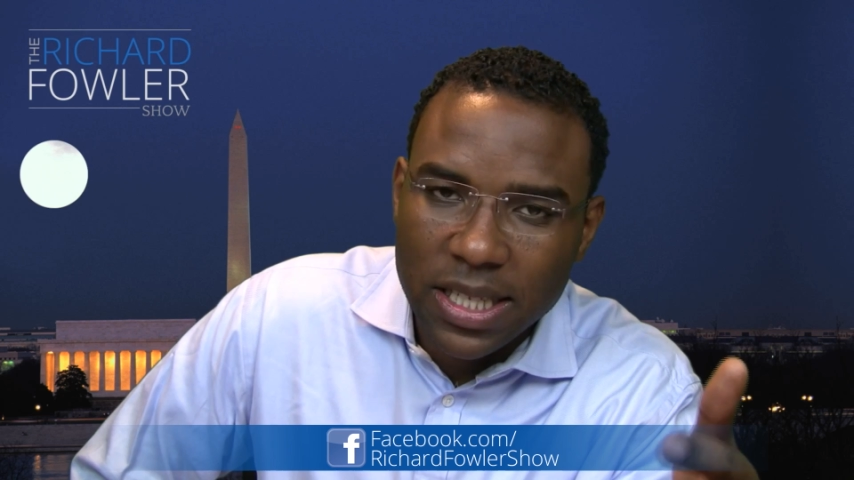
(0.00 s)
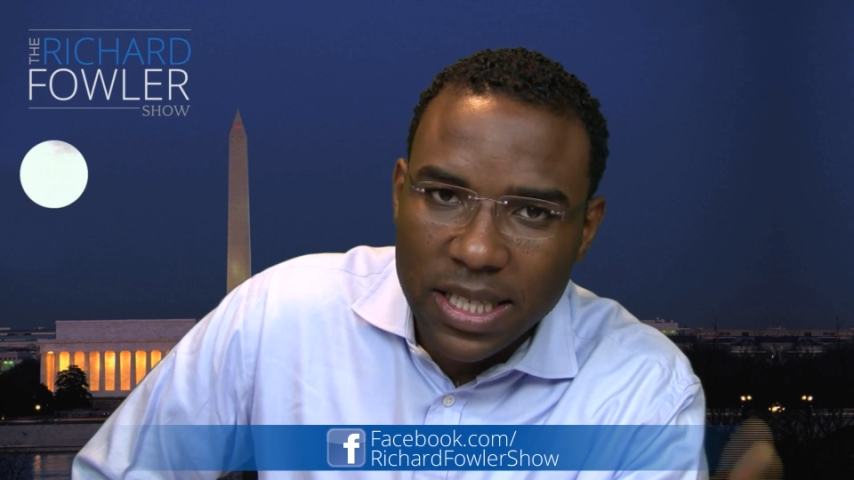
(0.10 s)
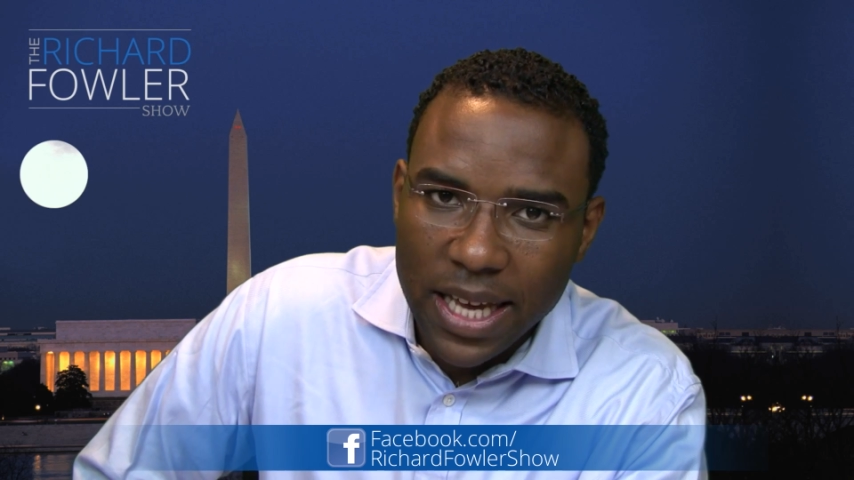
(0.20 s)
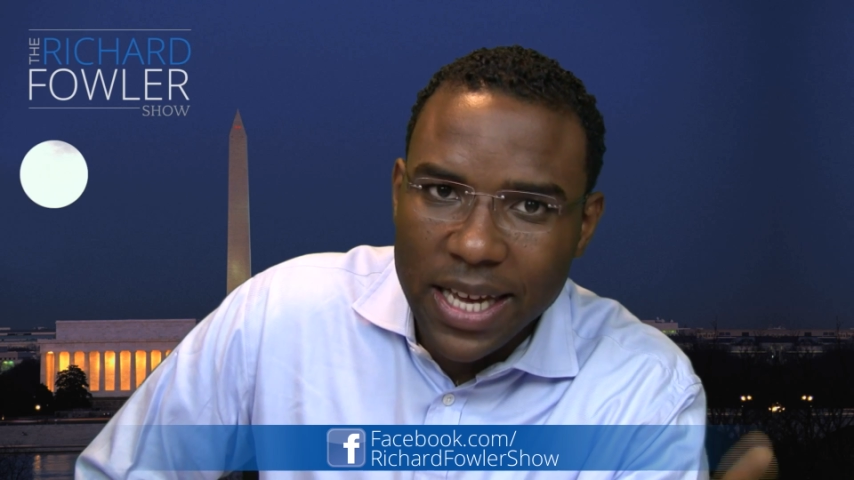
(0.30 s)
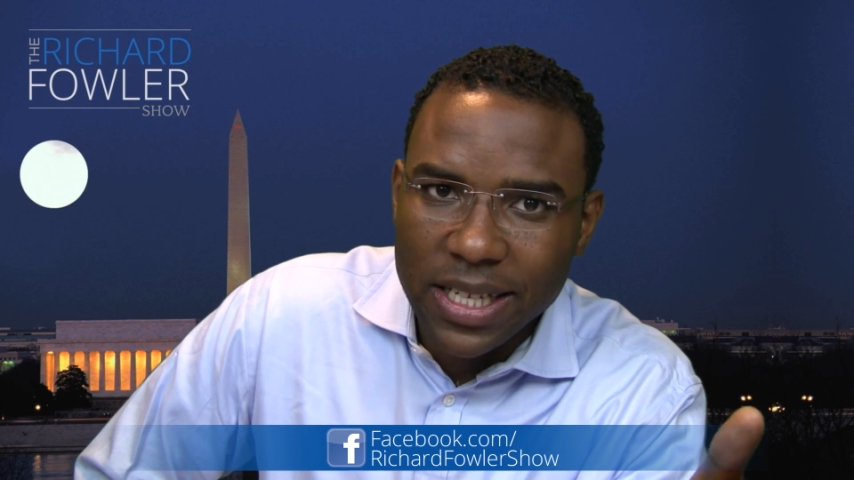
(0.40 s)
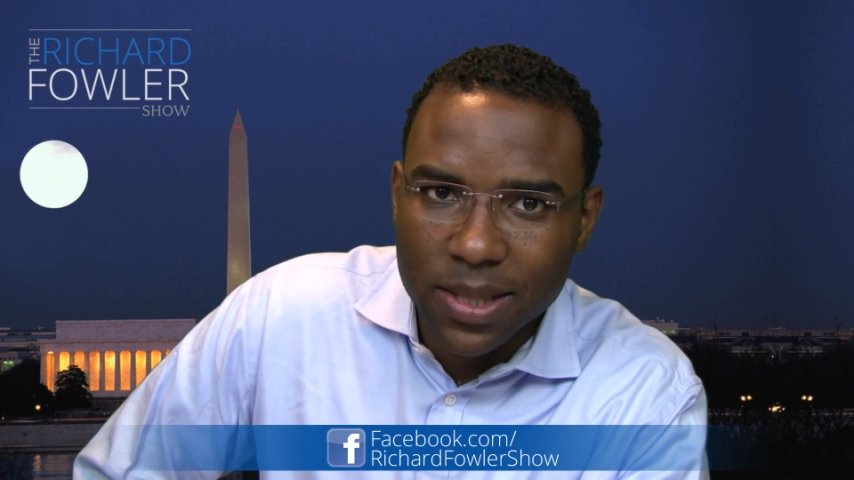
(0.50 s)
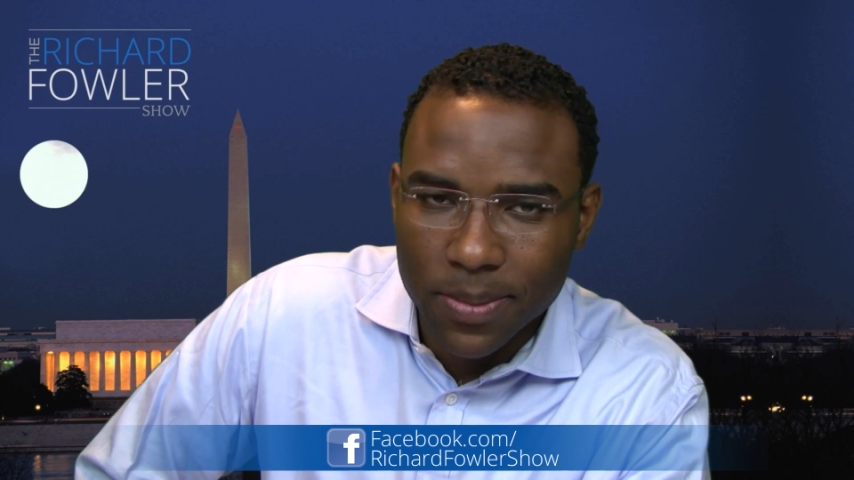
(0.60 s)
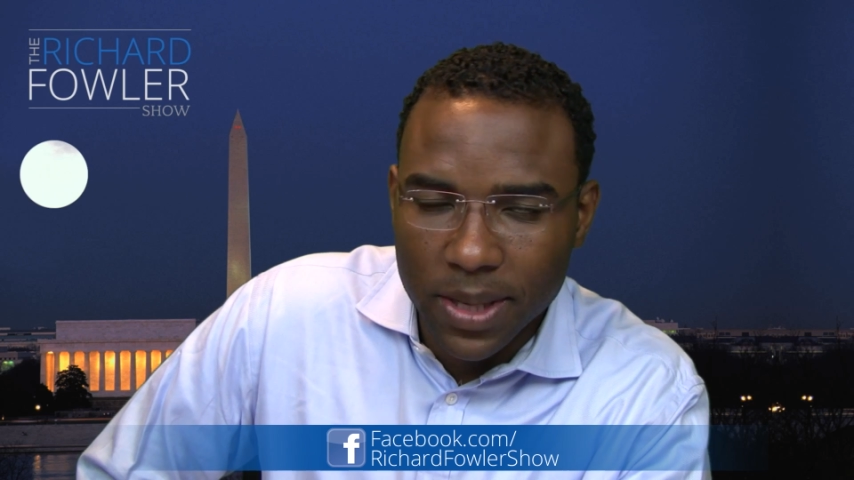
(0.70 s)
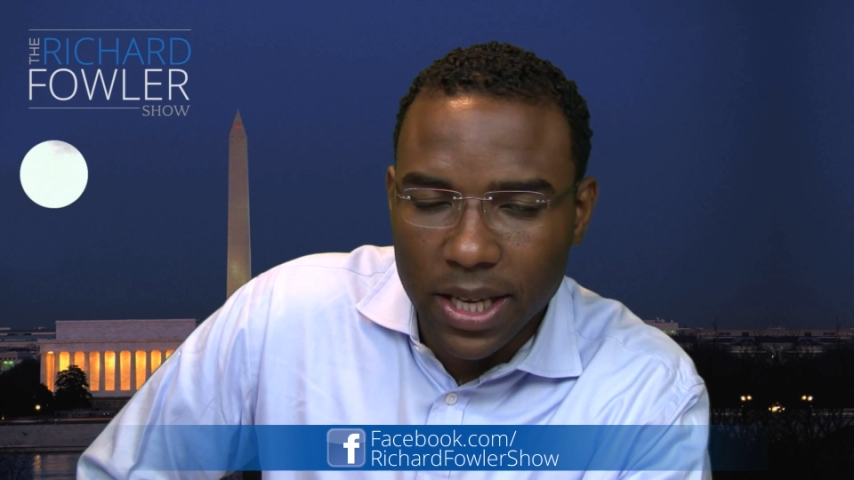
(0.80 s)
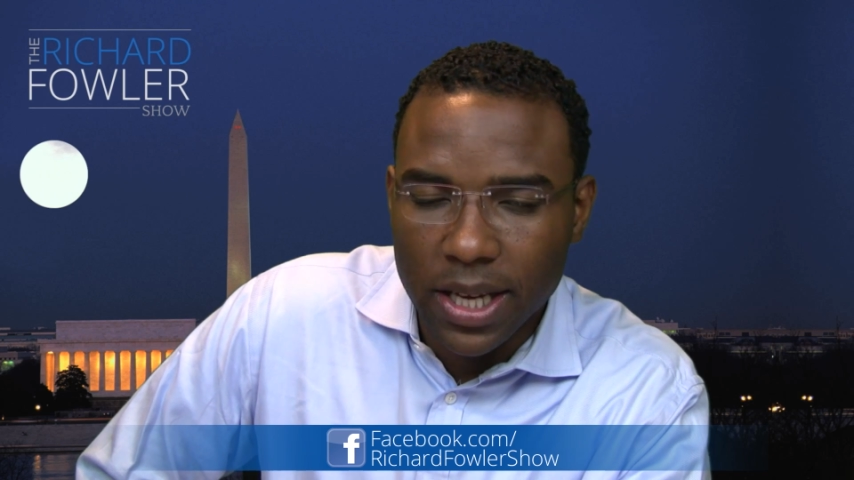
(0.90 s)
insane
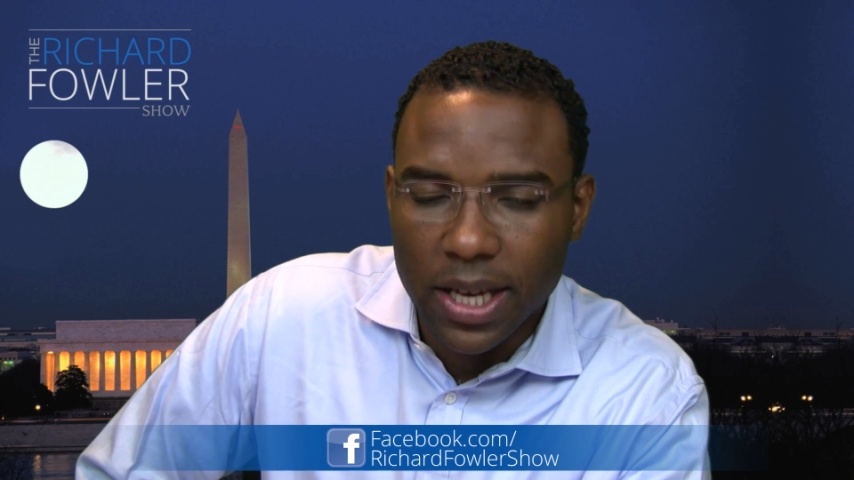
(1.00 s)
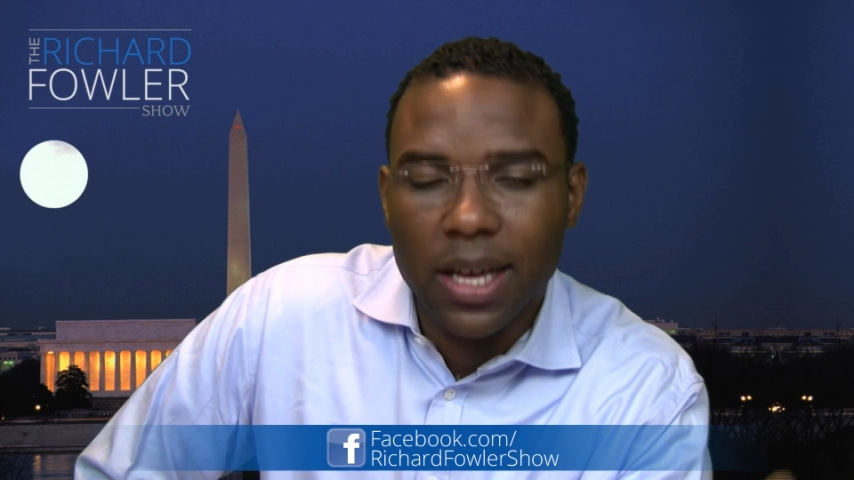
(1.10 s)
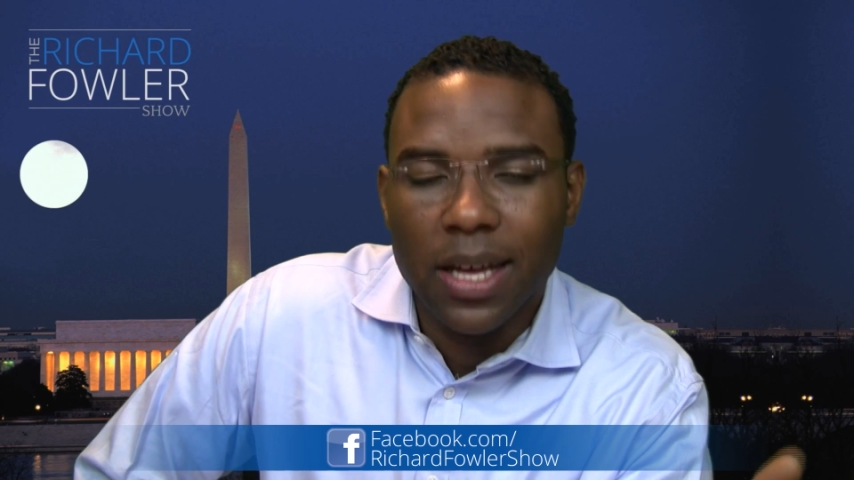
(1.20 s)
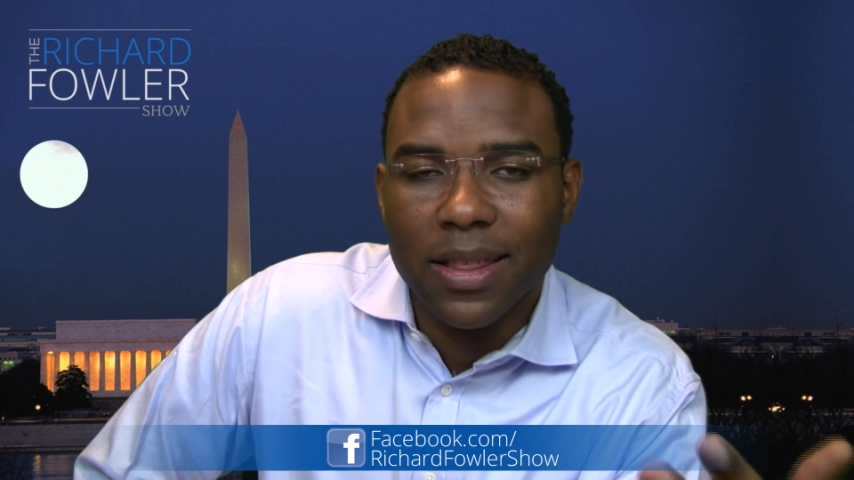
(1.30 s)
to me